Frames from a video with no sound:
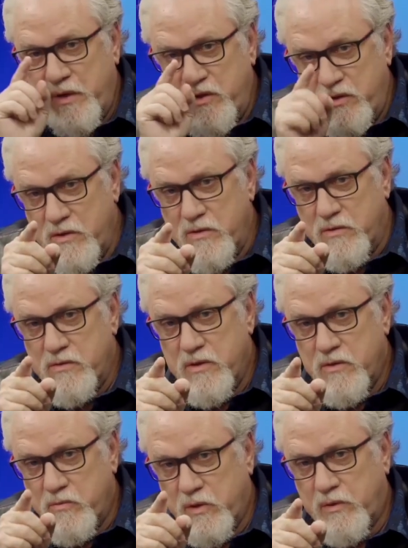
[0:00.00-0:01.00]
hoping
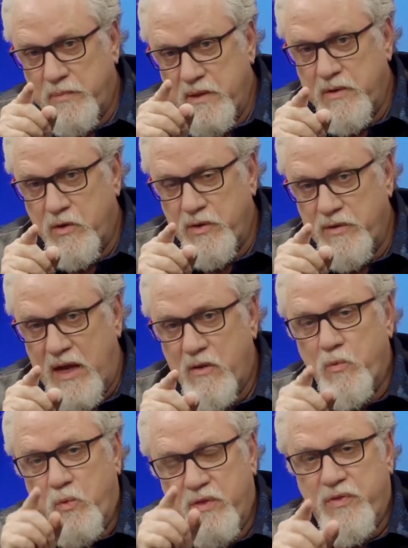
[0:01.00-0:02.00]
you will be doing
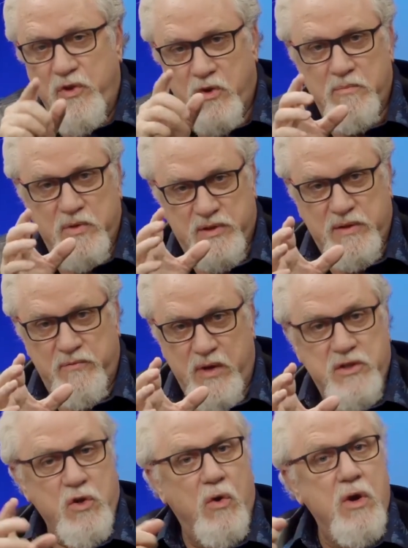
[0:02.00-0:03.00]
that with your Muslim
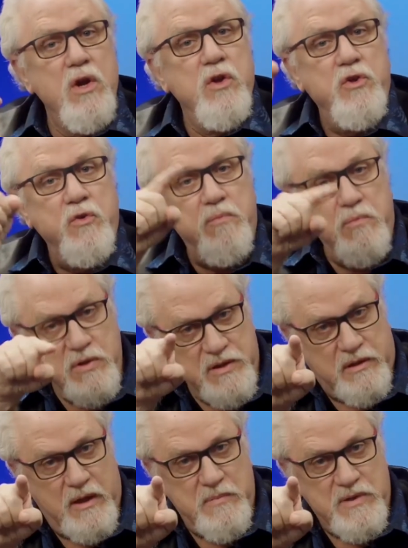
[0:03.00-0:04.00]
friends, or you
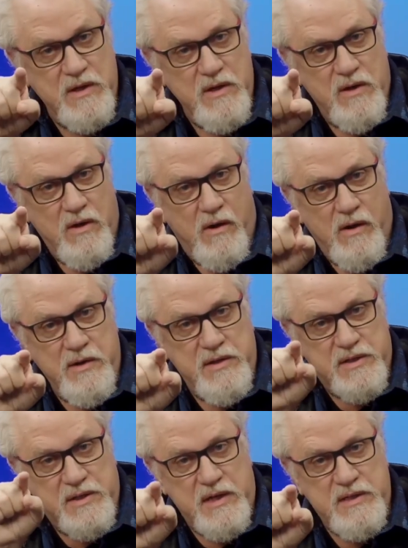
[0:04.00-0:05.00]
Muslims are
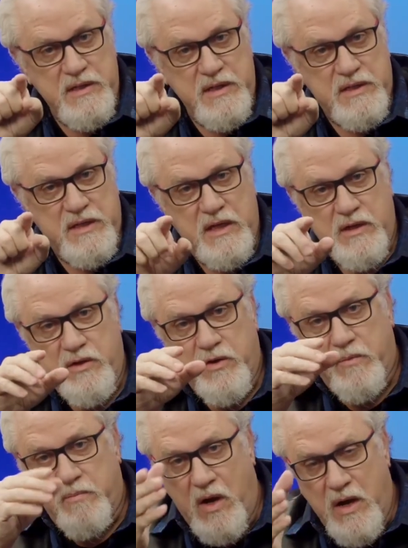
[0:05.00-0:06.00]
discussing this in
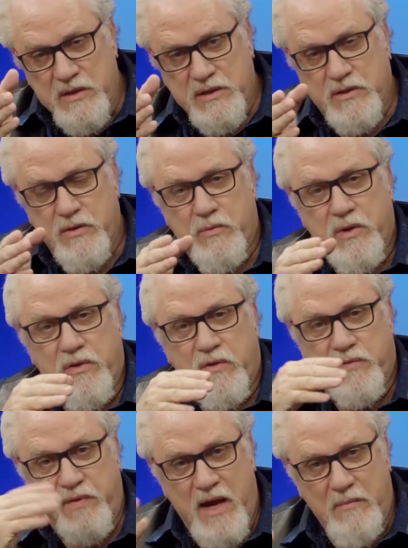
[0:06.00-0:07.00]
your mosques, or with
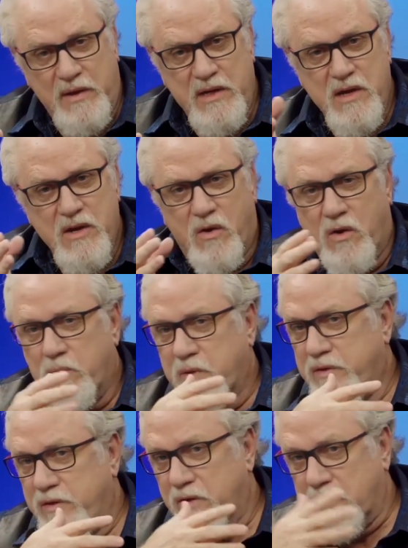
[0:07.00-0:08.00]
your family, or
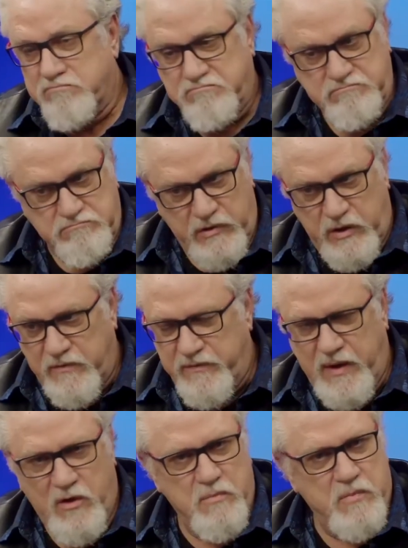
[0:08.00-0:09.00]
with your
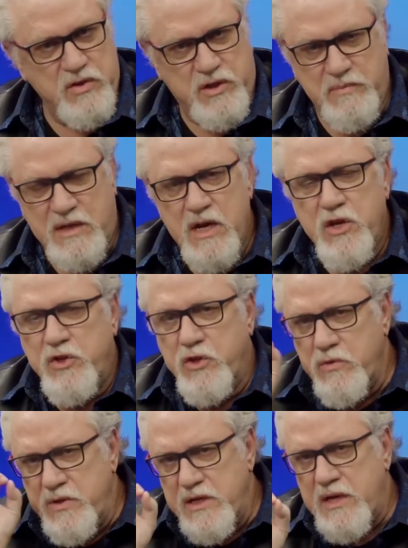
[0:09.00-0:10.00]
fellow Muslims.
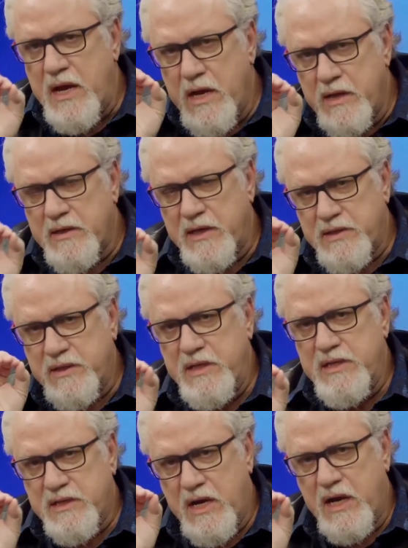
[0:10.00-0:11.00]
You need to ask
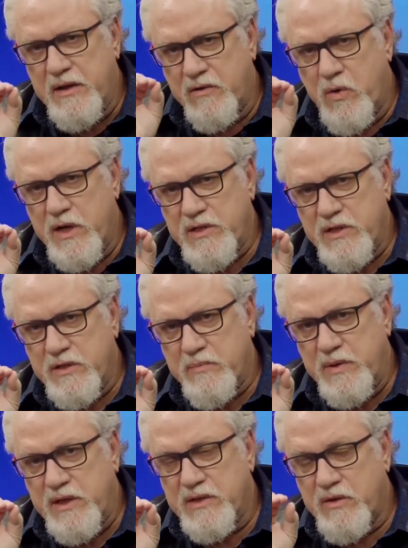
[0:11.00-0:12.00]
these kind of questions,
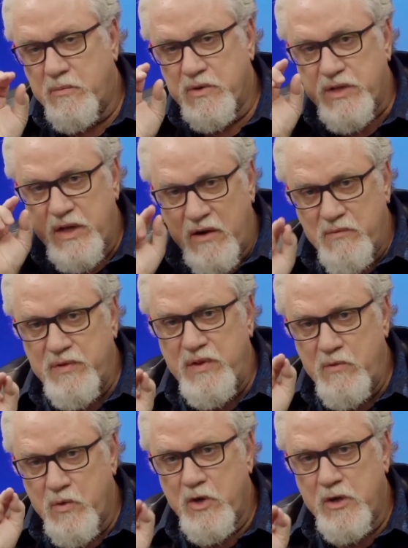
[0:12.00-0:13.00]
because almost
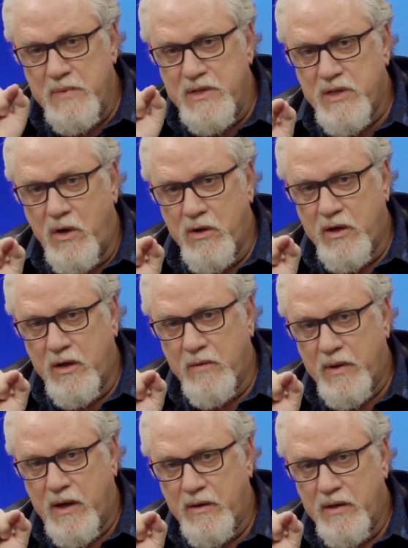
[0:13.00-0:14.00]
everything we're going to be talking
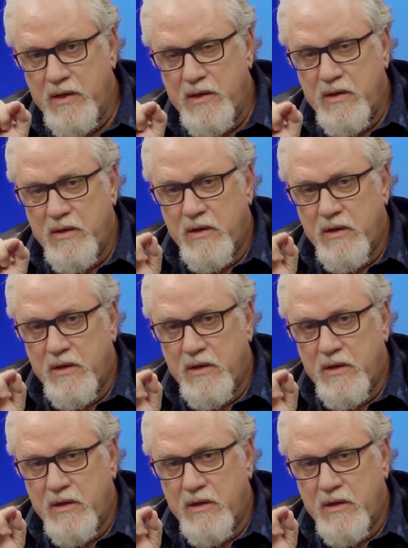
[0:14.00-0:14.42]
about